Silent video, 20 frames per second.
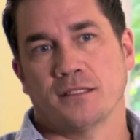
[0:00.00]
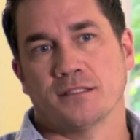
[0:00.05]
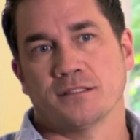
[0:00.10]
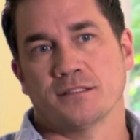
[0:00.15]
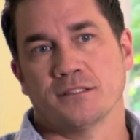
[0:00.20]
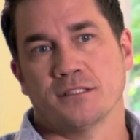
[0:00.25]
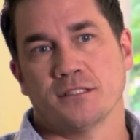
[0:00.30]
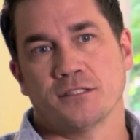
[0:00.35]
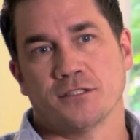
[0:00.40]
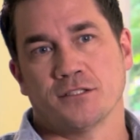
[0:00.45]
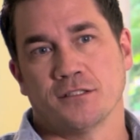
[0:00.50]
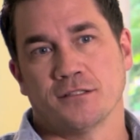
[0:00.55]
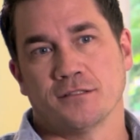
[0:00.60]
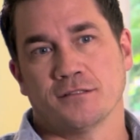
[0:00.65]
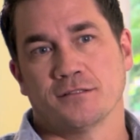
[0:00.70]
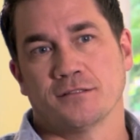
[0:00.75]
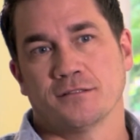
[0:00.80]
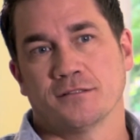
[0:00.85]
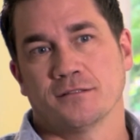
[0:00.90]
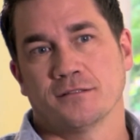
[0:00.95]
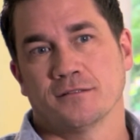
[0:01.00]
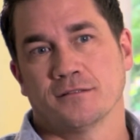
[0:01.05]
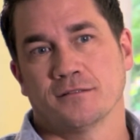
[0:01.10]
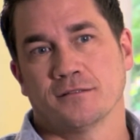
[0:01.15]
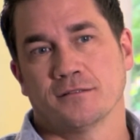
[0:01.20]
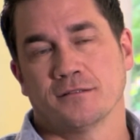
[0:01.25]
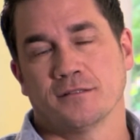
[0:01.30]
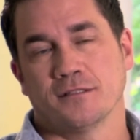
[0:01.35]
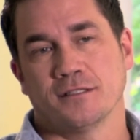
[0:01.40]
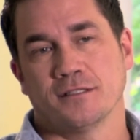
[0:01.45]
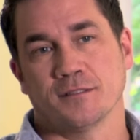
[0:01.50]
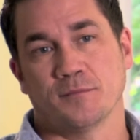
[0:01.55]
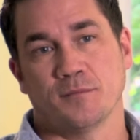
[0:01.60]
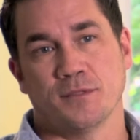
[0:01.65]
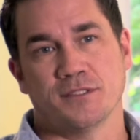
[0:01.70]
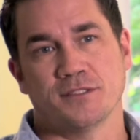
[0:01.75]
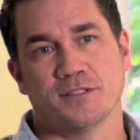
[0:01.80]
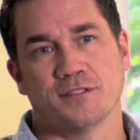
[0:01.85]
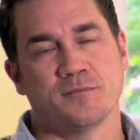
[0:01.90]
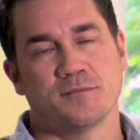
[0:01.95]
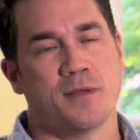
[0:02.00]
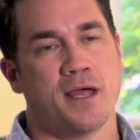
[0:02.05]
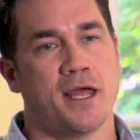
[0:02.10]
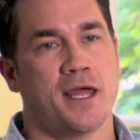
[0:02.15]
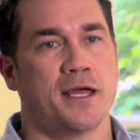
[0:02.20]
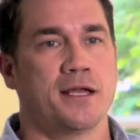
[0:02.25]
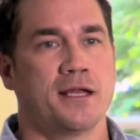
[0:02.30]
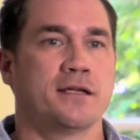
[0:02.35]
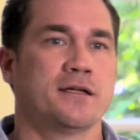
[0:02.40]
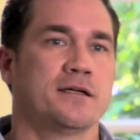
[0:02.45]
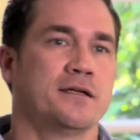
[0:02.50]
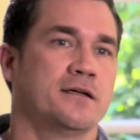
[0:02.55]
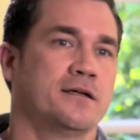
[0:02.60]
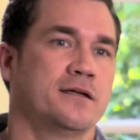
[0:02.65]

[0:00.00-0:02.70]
decisions. He's a businessman,